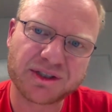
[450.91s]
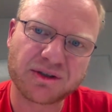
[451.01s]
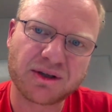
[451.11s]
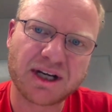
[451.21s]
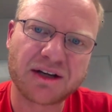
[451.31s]

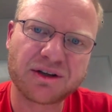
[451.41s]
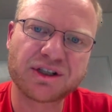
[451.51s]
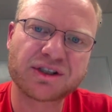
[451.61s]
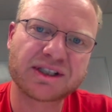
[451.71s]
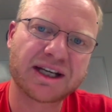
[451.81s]
So how do you
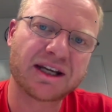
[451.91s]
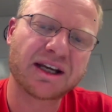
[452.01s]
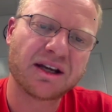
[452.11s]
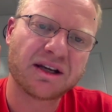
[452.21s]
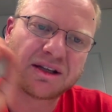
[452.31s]
say
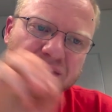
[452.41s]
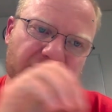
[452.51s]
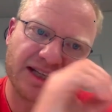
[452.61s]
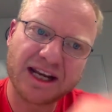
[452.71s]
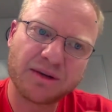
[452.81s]
this
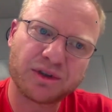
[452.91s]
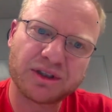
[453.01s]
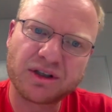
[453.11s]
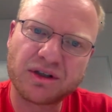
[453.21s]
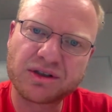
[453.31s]
table
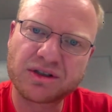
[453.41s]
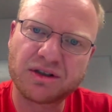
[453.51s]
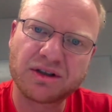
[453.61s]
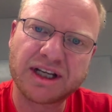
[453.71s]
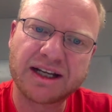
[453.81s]
that you used to
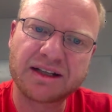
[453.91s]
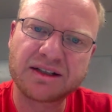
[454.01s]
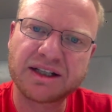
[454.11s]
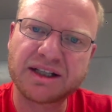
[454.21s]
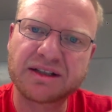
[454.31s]
look at
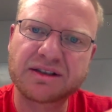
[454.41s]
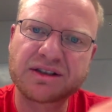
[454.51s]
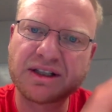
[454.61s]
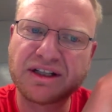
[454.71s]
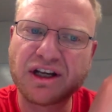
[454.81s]
it
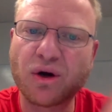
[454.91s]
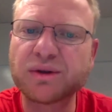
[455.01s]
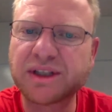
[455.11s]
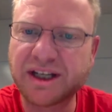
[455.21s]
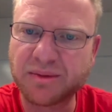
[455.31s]
in the
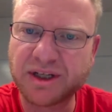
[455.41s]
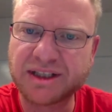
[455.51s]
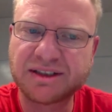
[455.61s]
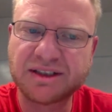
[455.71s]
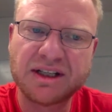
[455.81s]
old
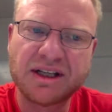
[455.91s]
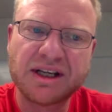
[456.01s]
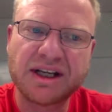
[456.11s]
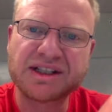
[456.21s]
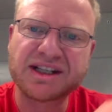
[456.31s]
database
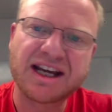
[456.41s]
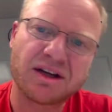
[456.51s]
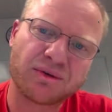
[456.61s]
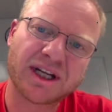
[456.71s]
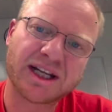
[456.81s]
is
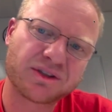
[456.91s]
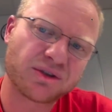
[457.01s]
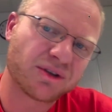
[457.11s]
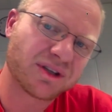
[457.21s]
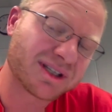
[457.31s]
now related
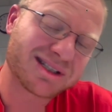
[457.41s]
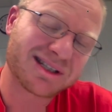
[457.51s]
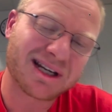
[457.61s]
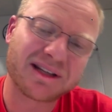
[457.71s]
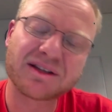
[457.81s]
to this
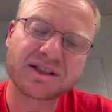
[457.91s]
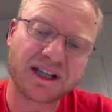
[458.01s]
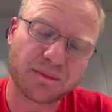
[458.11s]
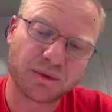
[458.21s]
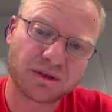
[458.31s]
other
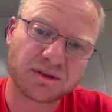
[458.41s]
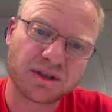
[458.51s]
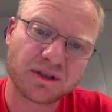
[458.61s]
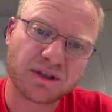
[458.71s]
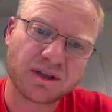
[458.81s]
table,
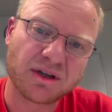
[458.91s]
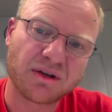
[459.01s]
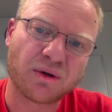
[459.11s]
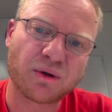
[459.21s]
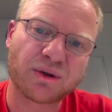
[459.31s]

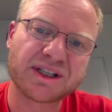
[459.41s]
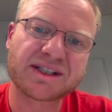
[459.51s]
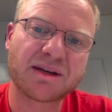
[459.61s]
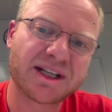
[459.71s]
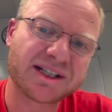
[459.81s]
or this
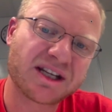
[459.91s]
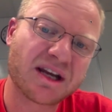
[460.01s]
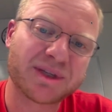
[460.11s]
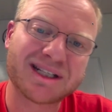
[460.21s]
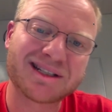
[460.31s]
table has now
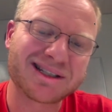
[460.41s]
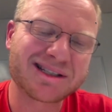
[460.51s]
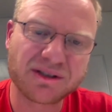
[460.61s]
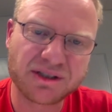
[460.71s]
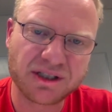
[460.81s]
been
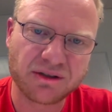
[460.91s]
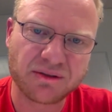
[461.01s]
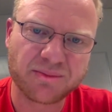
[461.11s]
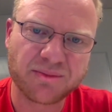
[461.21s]
discontinued?